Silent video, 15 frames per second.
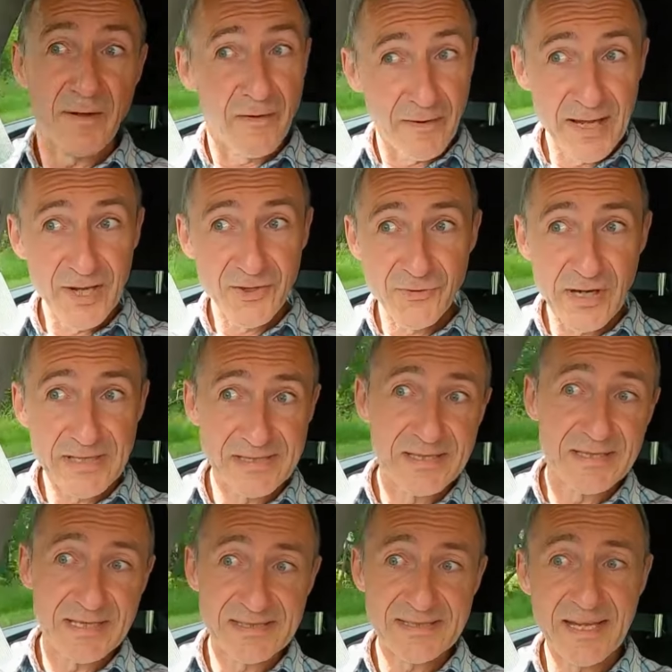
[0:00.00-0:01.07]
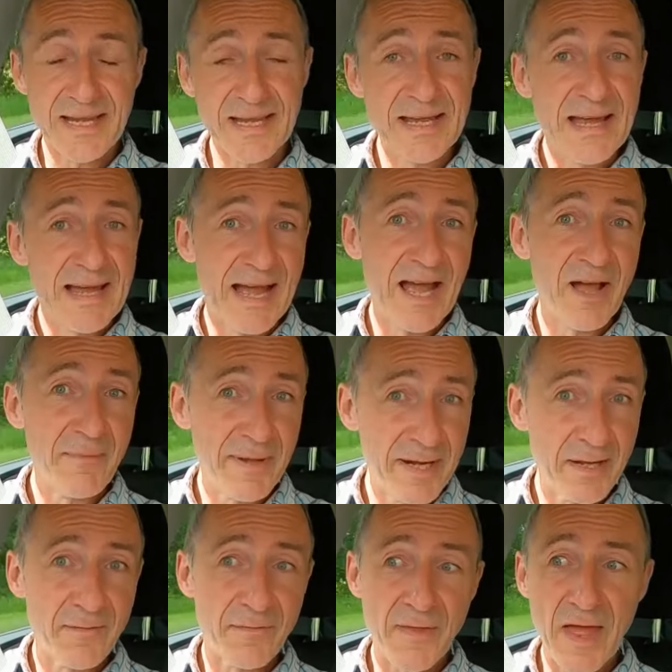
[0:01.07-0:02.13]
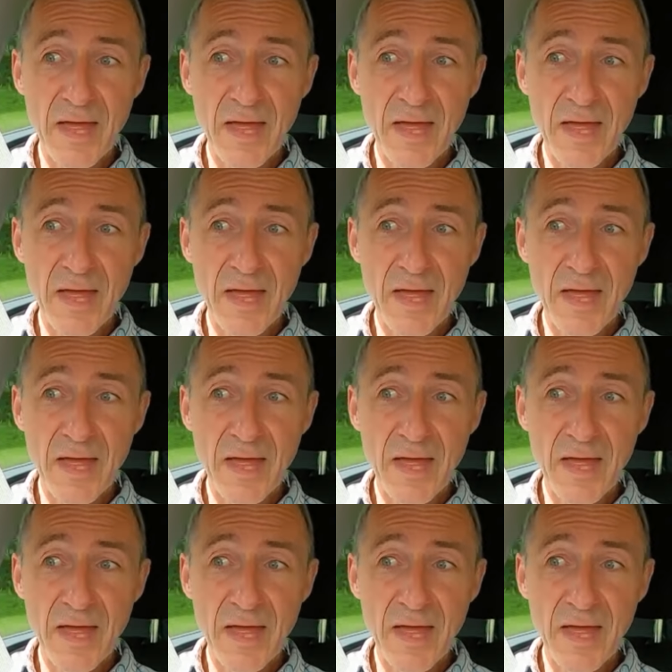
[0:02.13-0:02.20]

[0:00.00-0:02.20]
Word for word: very interesting to see how many of